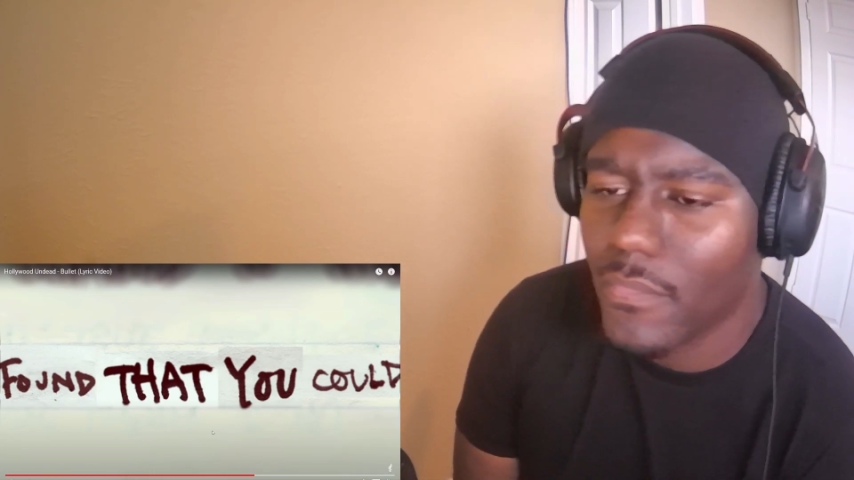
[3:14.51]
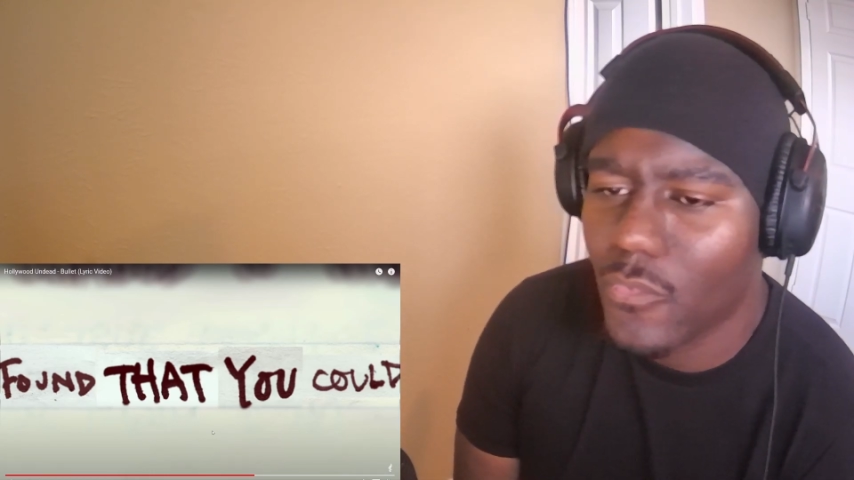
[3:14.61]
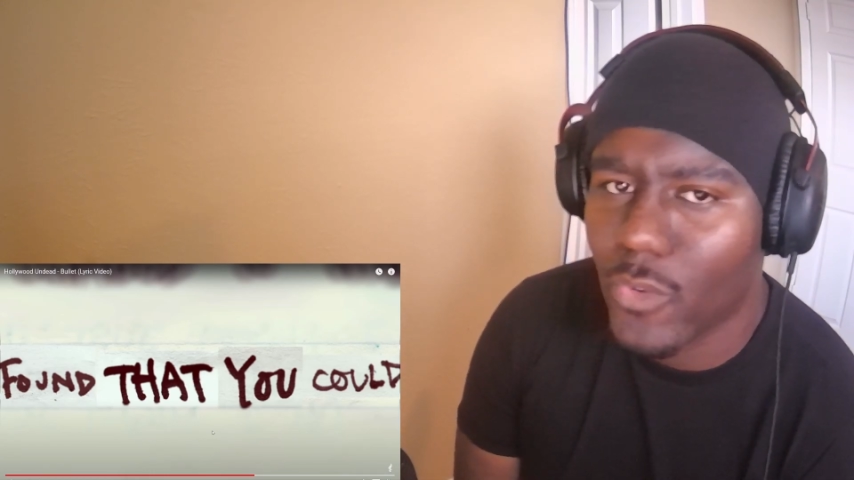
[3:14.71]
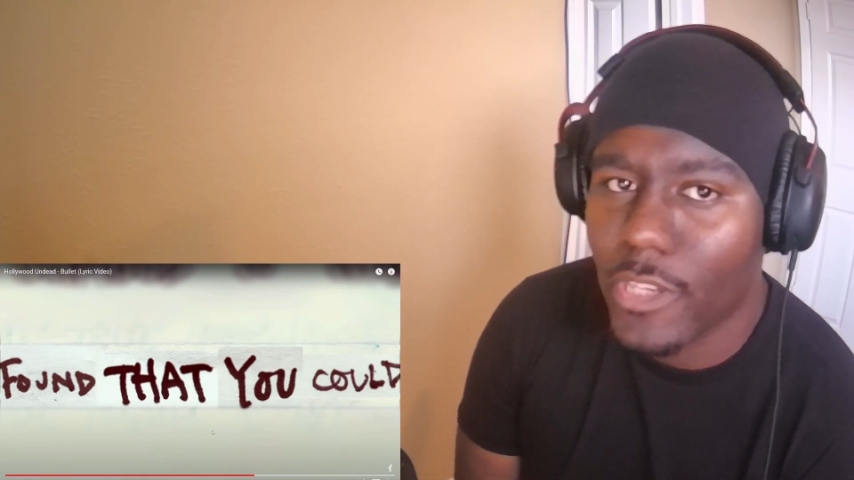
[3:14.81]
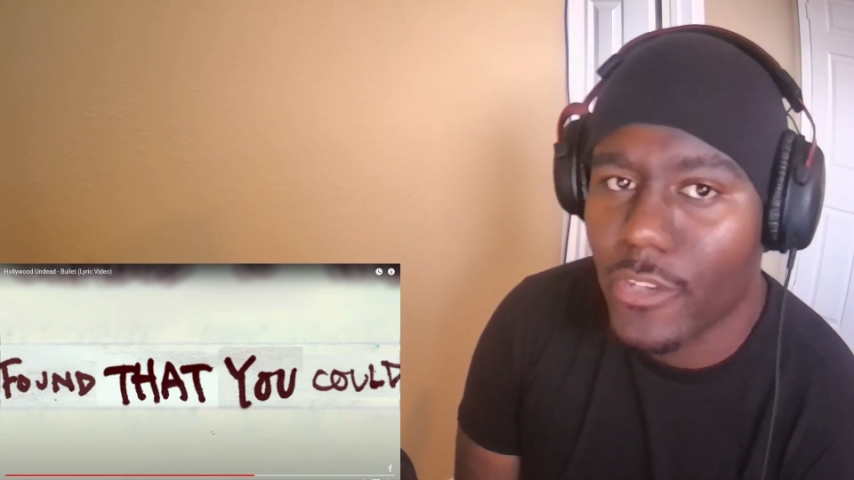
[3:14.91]

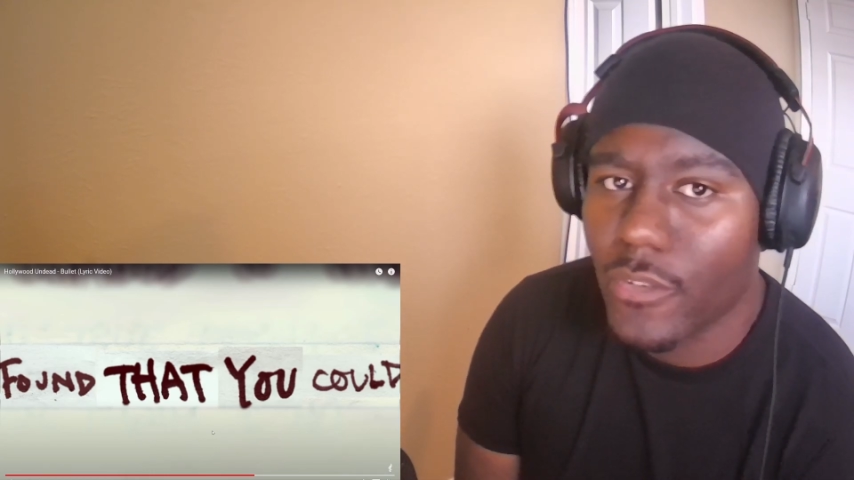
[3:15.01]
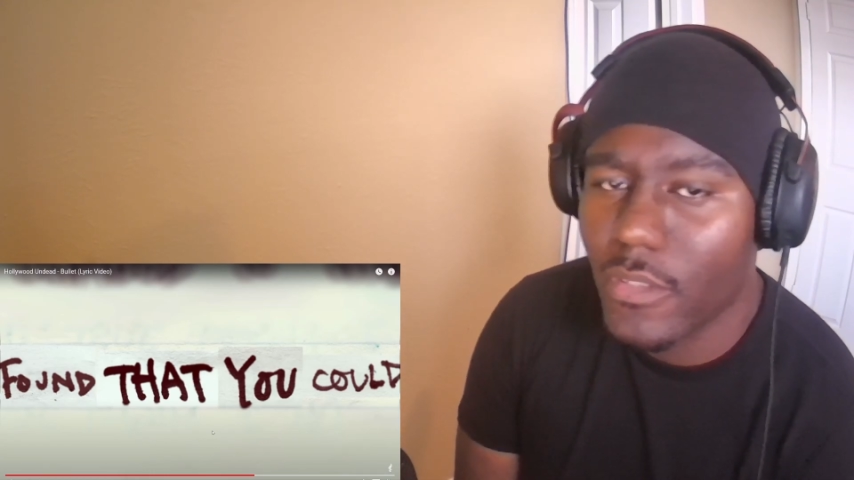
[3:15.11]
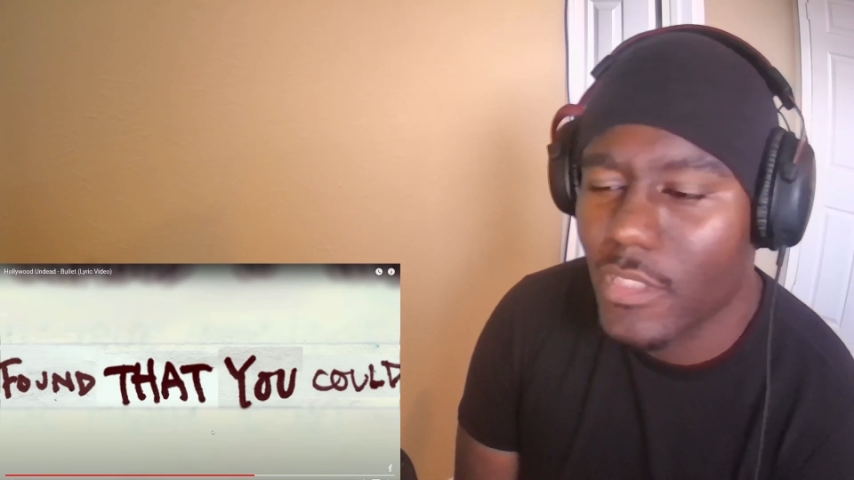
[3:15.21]
real.